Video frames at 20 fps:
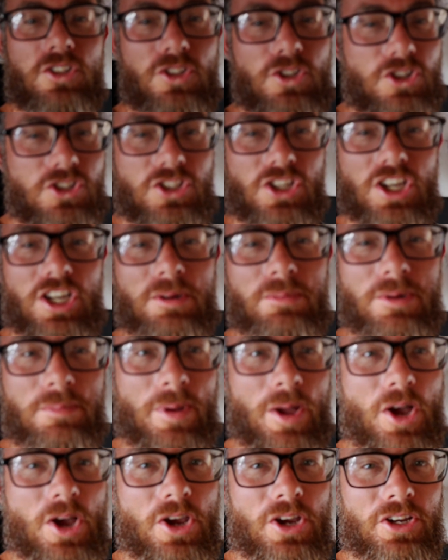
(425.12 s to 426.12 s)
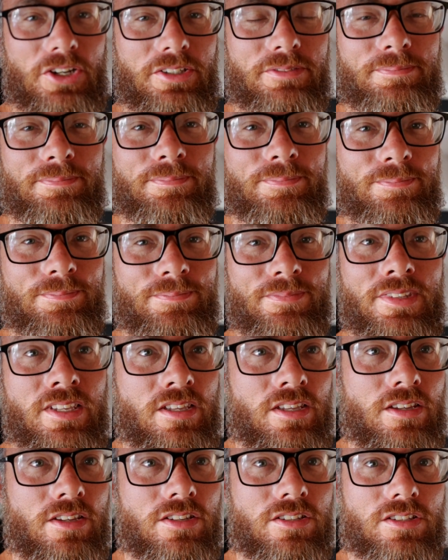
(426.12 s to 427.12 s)
Looks like I'm on my own.
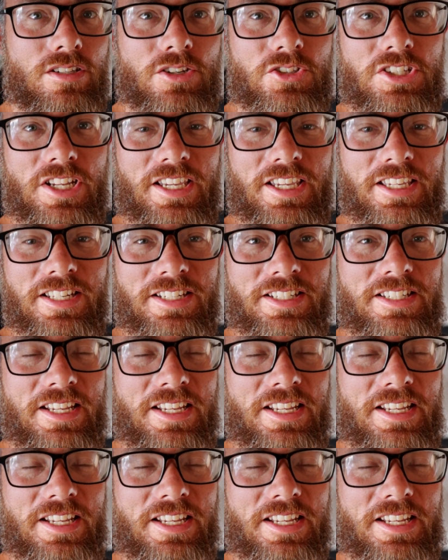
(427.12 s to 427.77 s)
So take you into